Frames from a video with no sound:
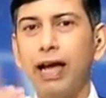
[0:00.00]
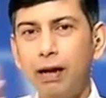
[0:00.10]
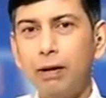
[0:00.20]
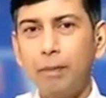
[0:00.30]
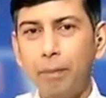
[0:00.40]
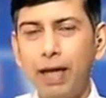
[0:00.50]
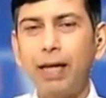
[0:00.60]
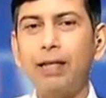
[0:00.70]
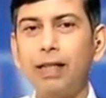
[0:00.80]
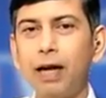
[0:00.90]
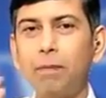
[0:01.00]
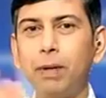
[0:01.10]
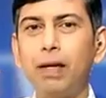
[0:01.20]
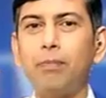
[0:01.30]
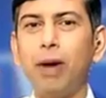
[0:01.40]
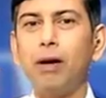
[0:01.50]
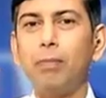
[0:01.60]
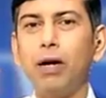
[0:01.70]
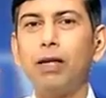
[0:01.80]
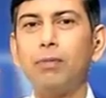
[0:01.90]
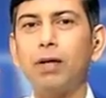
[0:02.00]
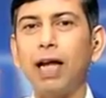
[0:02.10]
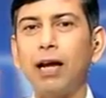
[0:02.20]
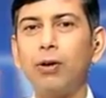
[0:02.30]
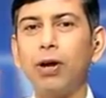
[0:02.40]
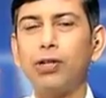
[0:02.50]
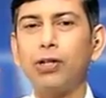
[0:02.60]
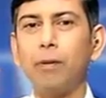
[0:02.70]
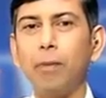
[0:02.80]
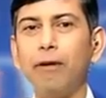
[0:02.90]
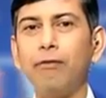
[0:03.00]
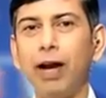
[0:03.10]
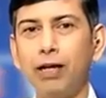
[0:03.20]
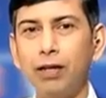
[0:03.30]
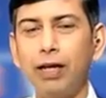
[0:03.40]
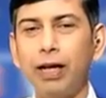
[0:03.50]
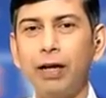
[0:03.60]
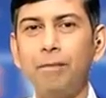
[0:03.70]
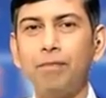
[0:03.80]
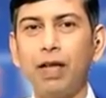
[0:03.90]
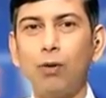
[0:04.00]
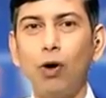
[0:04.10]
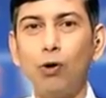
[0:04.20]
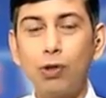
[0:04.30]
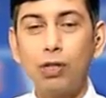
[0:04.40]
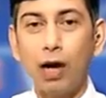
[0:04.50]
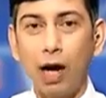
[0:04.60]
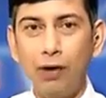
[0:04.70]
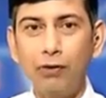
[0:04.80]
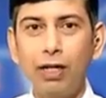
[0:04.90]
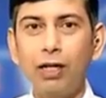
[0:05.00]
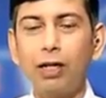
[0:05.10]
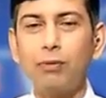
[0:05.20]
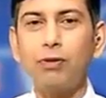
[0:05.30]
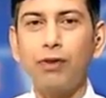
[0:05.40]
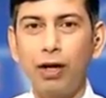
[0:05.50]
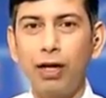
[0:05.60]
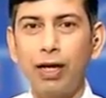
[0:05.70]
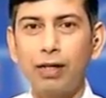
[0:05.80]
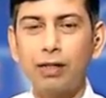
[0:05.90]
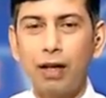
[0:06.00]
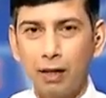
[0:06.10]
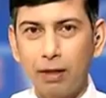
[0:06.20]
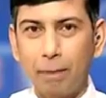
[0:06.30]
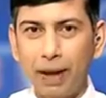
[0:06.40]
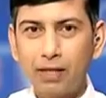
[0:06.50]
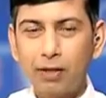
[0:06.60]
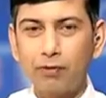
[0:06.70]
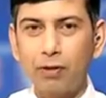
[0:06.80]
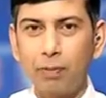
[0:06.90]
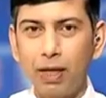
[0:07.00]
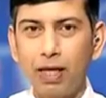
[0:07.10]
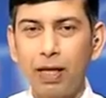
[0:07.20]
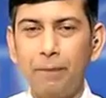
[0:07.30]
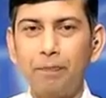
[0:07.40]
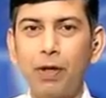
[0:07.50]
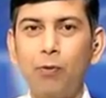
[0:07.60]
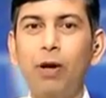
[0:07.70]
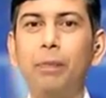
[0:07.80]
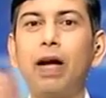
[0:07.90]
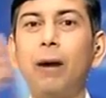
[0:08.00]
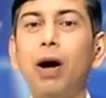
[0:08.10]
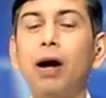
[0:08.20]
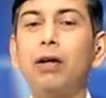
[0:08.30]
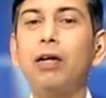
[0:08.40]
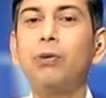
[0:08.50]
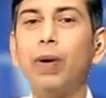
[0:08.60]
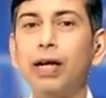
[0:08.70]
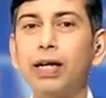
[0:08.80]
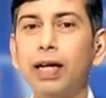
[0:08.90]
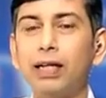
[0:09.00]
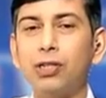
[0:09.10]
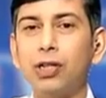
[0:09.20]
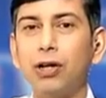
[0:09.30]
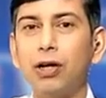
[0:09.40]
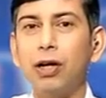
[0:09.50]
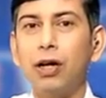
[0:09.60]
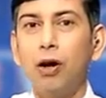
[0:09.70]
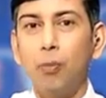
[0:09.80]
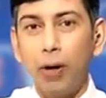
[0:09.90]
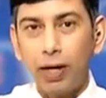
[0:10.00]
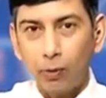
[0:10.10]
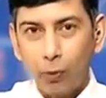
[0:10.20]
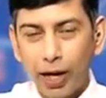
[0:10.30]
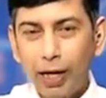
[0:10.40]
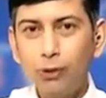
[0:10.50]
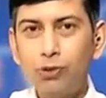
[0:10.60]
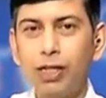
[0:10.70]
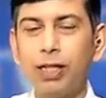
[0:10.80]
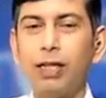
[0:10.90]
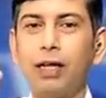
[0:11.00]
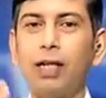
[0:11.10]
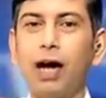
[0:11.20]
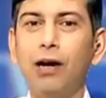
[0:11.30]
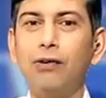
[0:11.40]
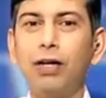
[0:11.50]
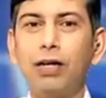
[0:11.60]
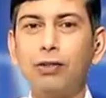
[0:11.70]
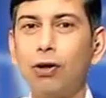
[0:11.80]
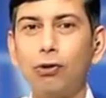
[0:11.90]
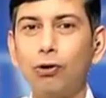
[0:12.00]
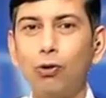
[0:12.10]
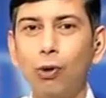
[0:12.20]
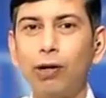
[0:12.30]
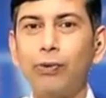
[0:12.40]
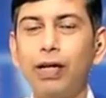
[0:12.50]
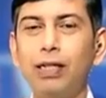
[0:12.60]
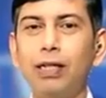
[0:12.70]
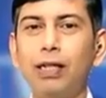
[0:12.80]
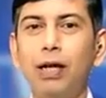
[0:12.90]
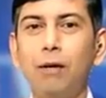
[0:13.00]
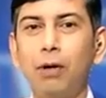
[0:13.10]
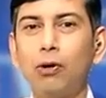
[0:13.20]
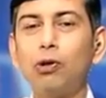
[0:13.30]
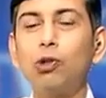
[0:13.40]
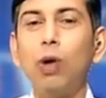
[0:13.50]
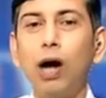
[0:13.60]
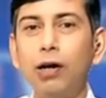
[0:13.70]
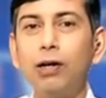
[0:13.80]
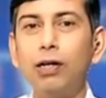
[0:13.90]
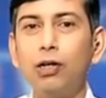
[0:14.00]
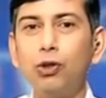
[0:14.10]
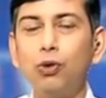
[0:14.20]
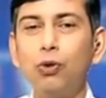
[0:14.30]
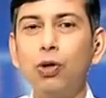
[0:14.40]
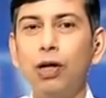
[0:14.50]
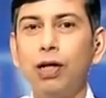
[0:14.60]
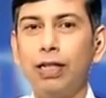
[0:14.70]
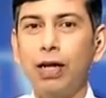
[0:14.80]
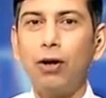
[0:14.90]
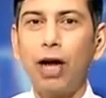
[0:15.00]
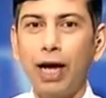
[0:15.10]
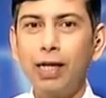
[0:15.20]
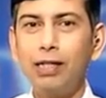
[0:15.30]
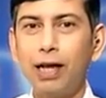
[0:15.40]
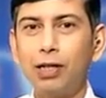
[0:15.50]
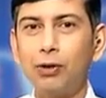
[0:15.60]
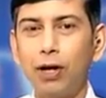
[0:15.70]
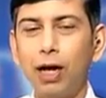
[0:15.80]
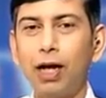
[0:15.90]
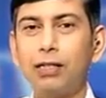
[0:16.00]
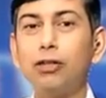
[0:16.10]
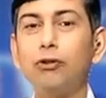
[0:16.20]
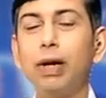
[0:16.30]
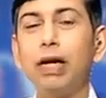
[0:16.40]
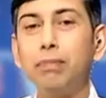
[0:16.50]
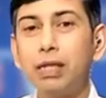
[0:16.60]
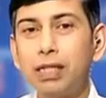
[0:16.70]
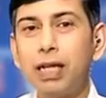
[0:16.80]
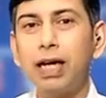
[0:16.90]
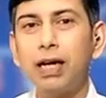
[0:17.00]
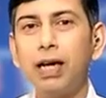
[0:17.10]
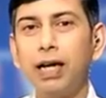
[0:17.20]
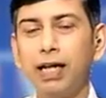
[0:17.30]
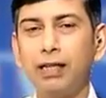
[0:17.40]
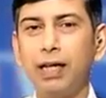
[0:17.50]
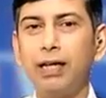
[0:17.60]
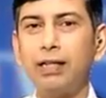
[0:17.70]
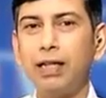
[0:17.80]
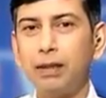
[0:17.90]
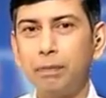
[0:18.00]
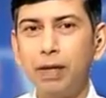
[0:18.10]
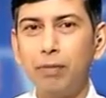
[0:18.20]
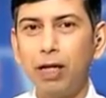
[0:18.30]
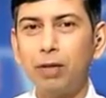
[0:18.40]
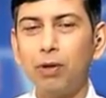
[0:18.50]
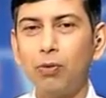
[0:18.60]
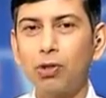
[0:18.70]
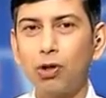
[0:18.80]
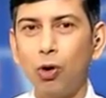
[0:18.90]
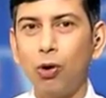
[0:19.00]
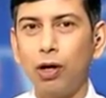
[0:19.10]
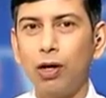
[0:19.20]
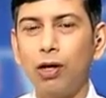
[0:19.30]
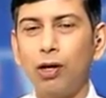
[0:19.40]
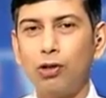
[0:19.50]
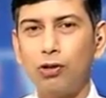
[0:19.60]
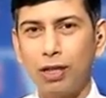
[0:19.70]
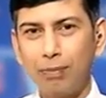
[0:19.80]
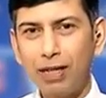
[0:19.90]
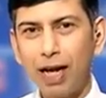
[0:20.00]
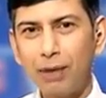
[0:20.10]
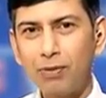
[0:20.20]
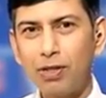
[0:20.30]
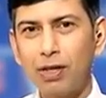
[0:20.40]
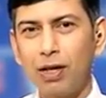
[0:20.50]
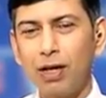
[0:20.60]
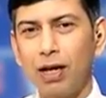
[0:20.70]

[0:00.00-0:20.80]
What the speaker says: in making that P multiple calculation by factoring in that what was 100 in terms of earnings, the base of the PE, will become 120 next year. But when you see that the 100 does not go to 120 but goes to 102, then on hindsight you realize that you made a mistake in thinking that the P multiple was lower. So sometimes